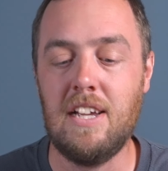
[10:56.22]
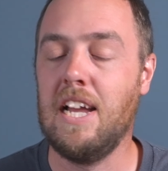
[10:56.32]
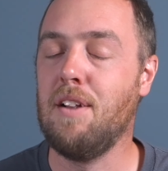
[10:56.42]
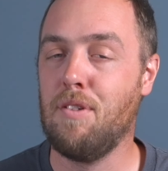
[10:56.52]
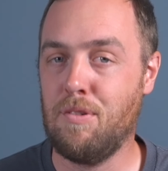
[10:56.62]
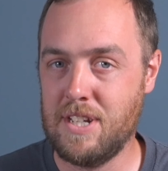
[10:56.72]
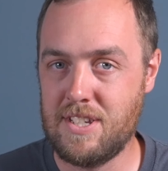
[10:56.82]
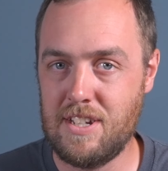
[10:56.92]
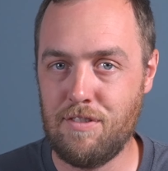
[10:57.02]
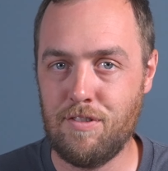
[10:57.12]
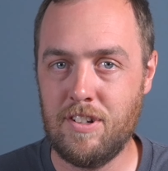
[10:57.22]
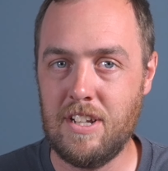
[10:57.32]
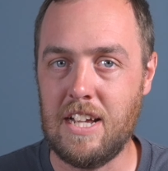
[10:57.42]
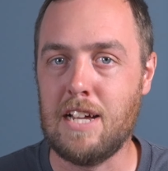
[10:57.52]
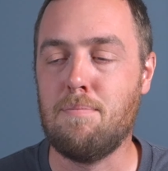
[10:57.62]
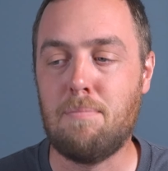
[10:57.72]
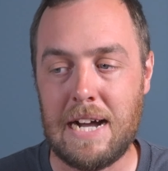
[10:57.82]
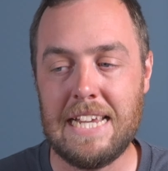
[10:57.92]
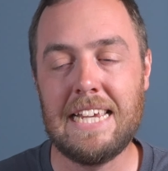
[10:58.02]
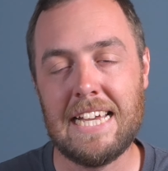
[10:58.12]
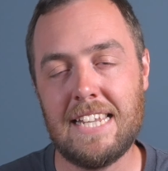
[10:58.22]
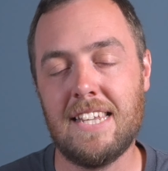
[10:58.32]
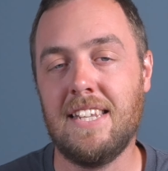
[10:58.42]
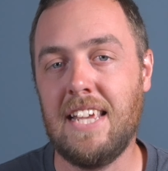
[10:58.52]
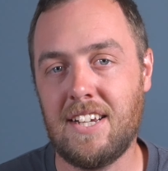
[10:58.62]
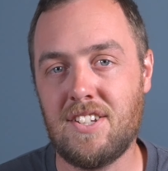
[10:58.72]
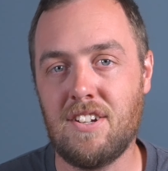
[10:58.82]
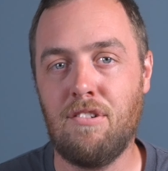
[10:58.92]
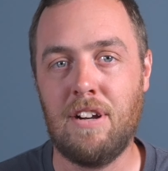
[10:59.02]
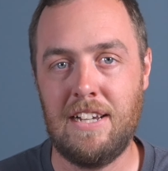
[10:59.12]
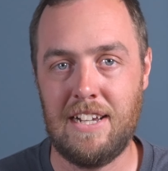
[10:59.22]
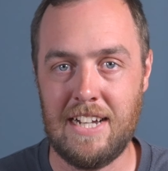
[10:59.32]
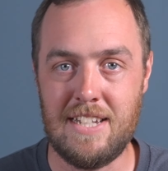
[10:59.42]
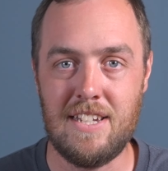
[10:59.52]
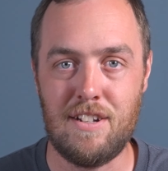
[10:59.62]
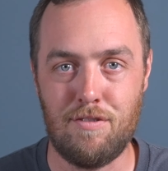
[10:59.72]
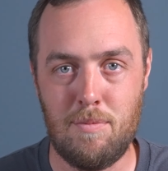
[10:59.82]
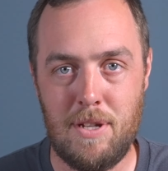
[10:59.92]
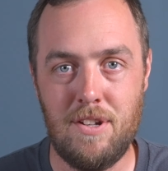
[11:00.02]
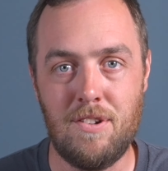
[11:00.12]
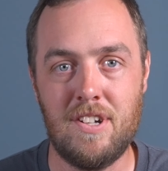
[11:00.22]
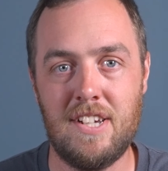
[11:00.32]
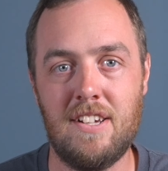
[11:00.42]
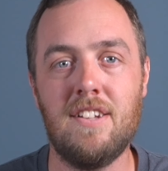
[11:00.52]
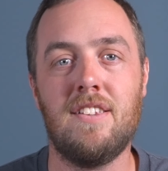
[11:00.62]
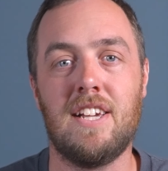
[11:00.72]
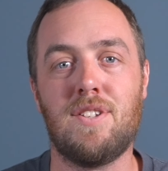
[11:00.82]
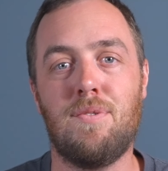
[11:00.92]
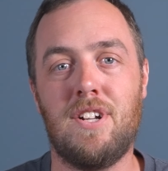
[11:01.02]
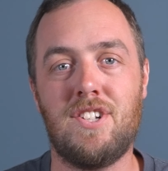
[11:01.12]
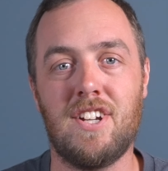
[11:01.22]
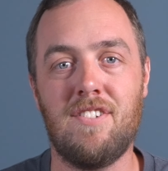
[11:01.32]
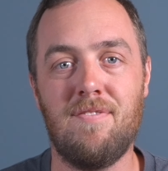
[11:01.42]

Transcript: Everyone is different, and I might get the next great idea from you. Thanks for watching.